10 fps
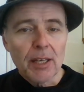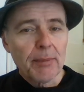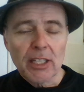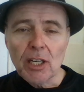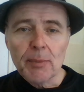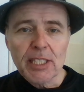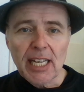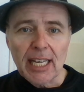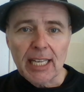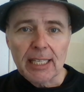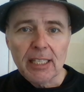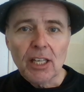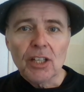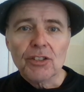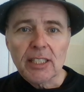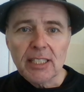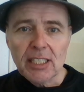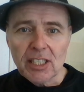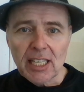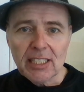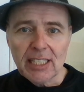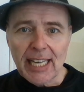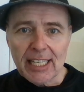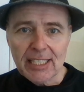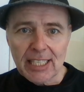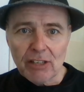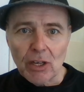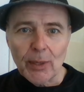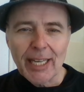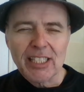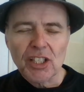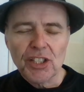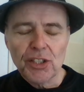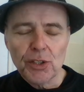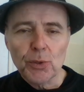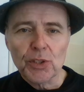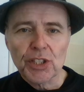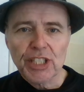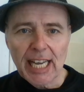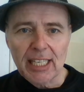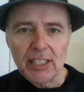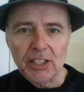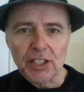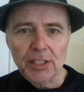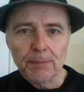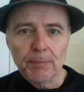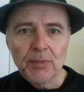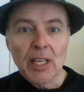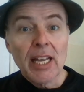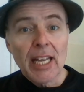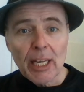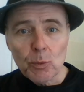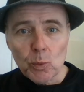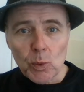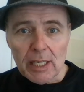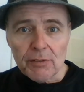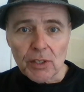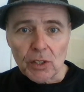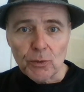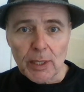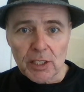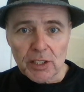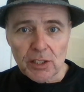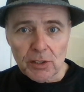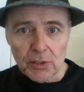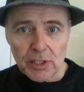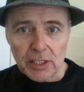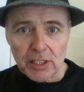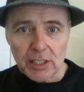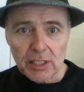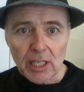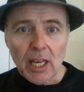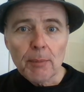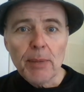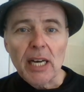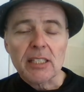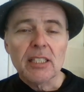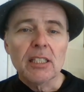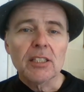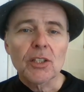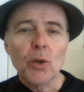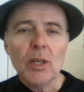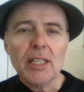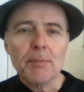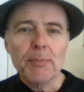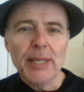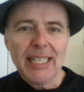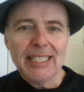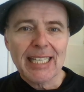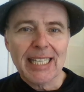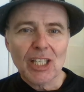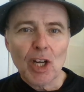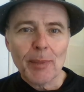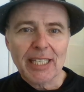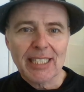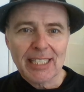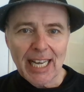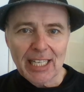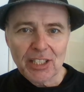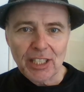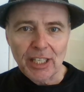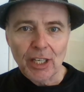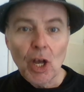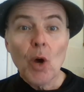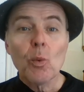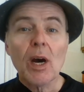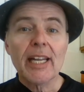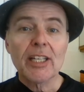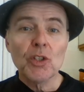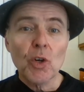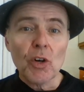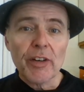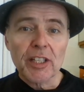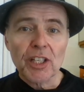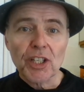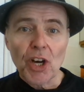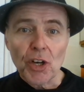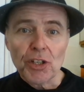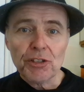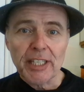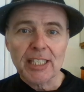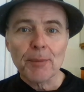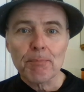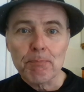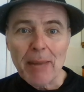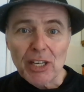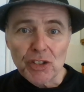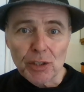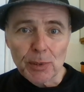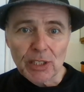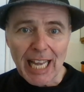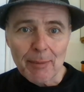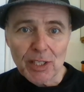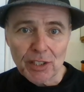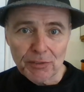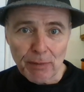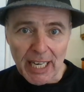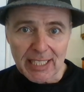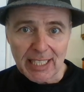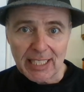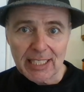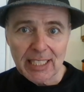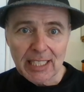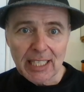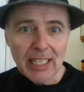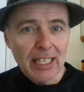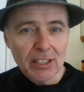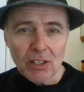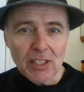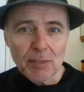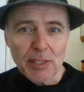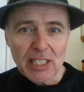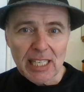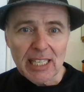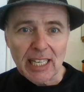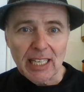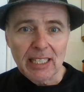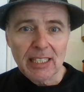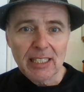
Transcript: Make no mistake, transitioning to net zero is a huge challenge. It will involve winners and losers, but to call it the biggest economic disaster while ignoring the concrete, measurable damage of Brexit is not just misleading,